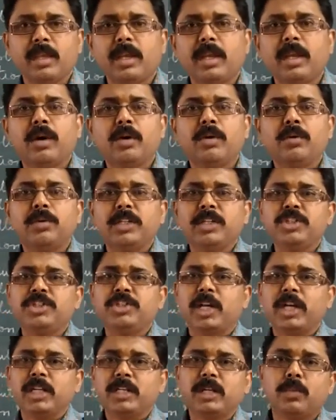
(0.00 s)
Now in
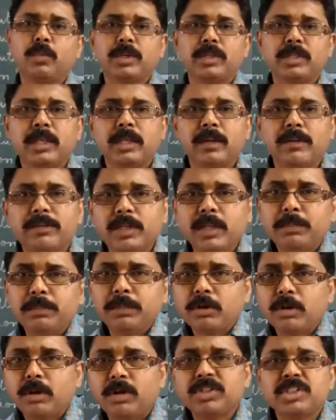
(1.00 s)
China, what they have done,
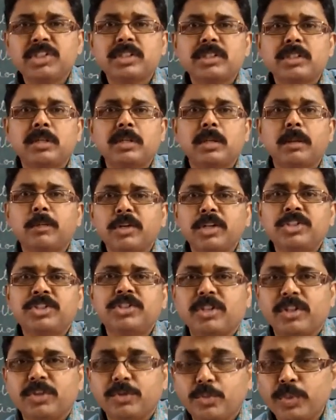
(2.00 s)
because it is a
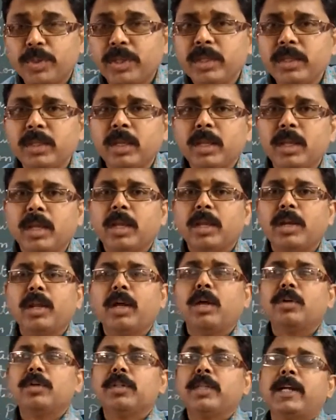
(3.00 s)
communist country,
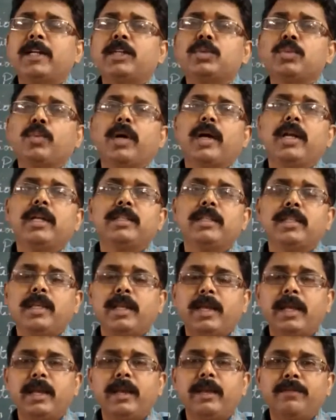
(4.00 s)
now that's why they
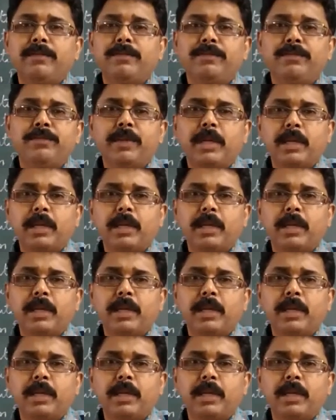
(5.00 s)
have